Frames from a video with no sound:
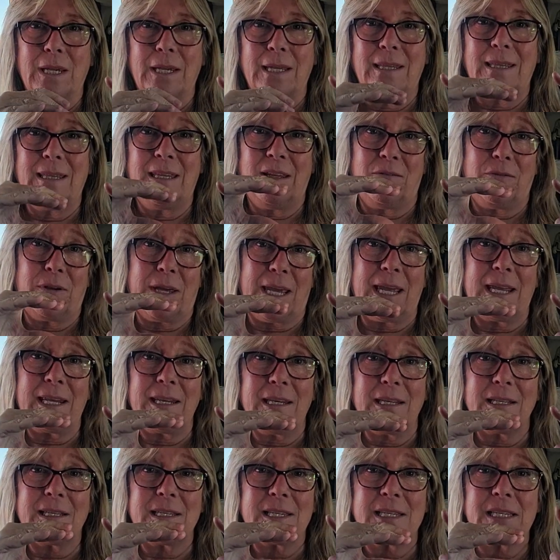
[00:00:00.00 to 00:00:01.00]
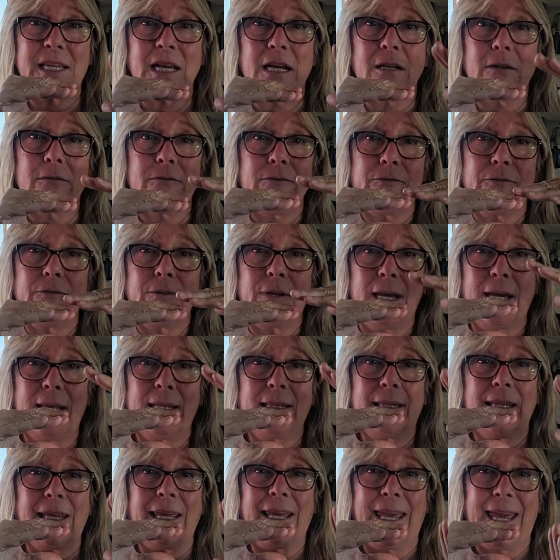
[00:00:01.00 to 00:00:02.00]
van itself
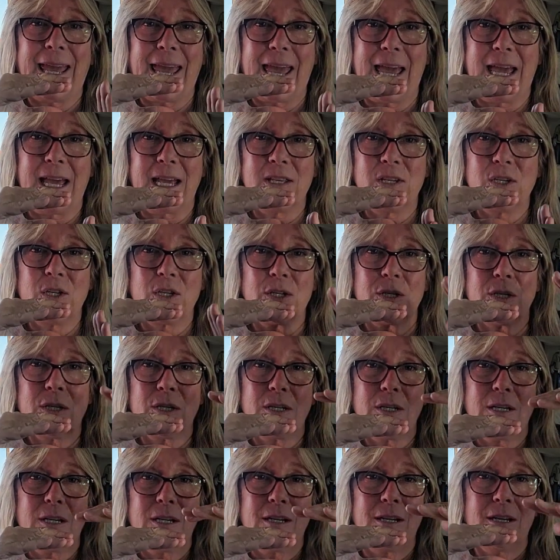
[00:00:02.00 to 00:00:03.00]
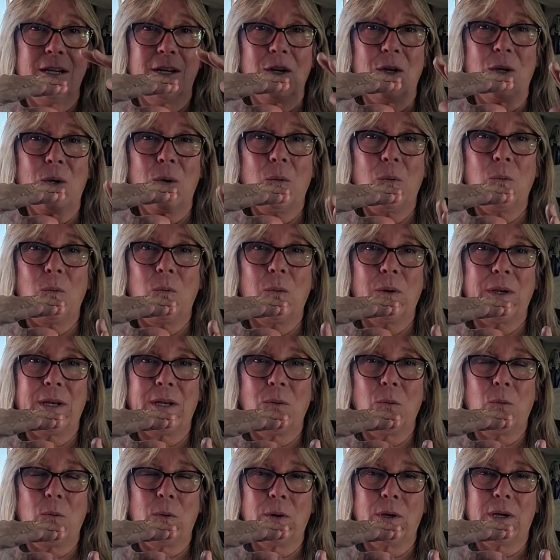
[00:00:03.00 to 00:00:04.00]
and the hatch
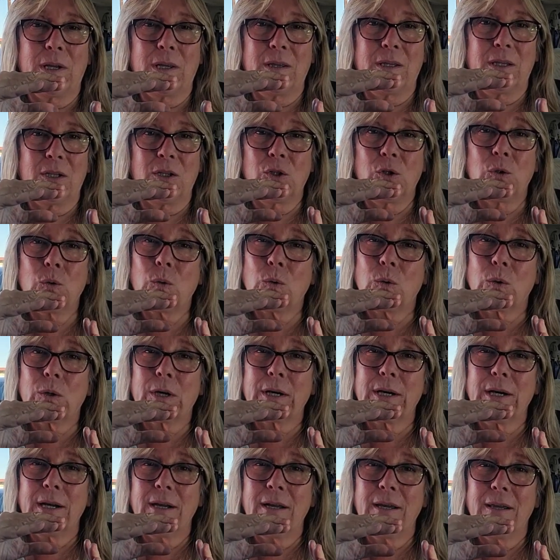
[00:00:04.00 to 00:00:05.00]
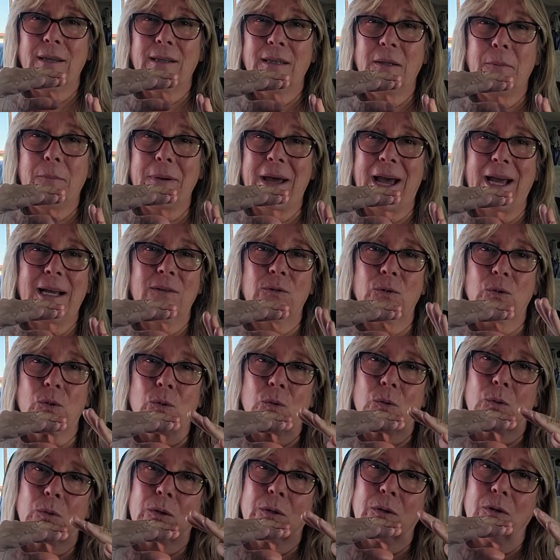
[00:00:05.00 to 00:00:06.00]
where the back
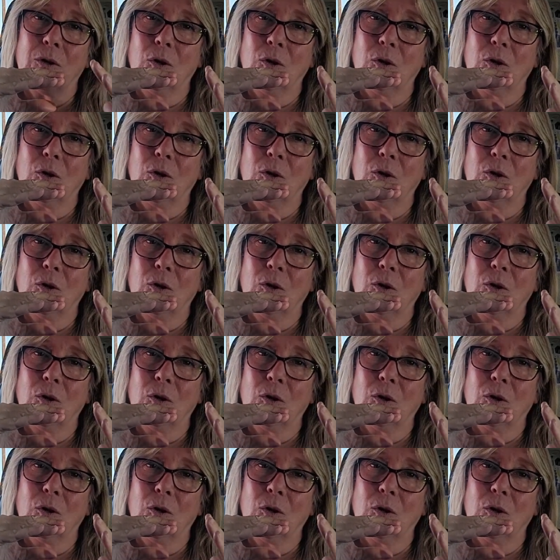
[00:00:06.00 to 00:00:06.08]
door